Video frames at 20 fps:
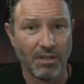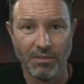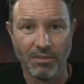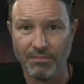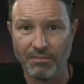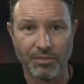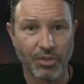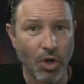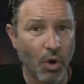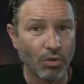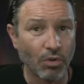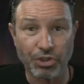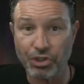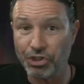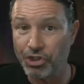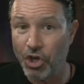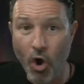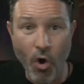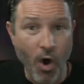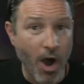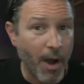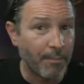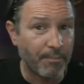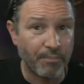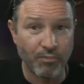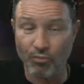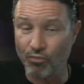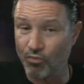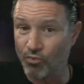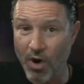don't show up
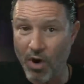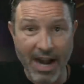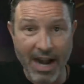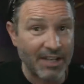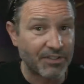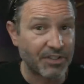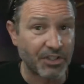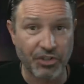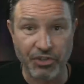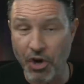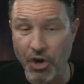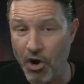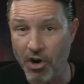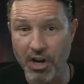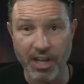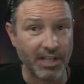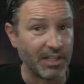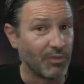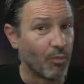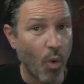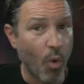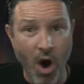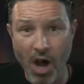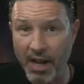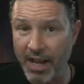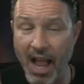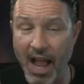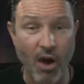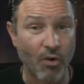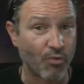right as it's starting and walk
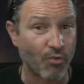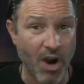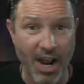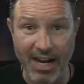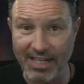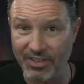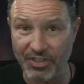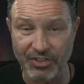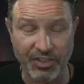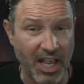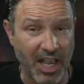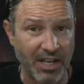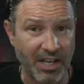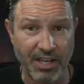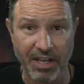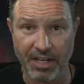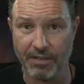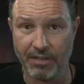out right as it's ending.